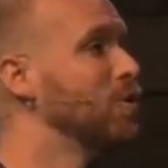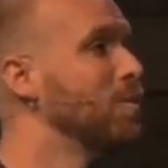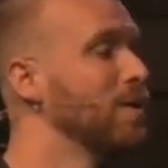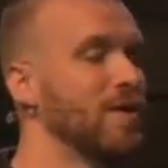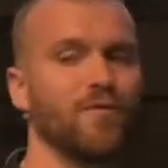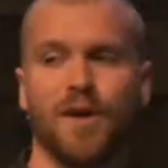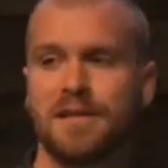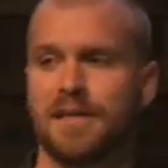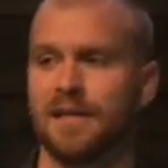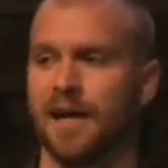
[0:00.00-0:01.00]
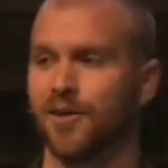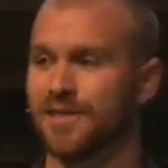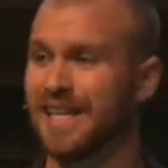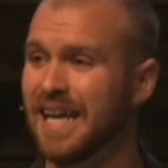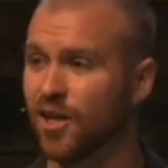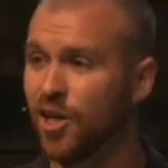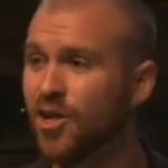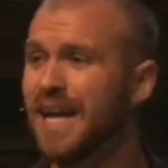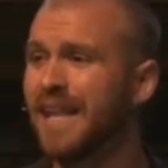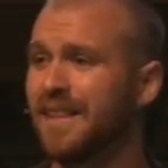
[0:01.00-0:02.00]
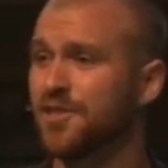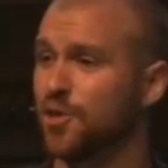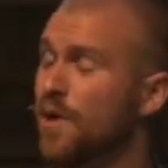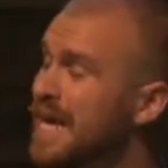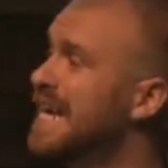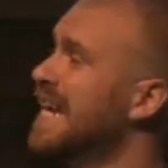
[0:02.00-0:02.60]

who put their faith in an idol. Again, look at this story.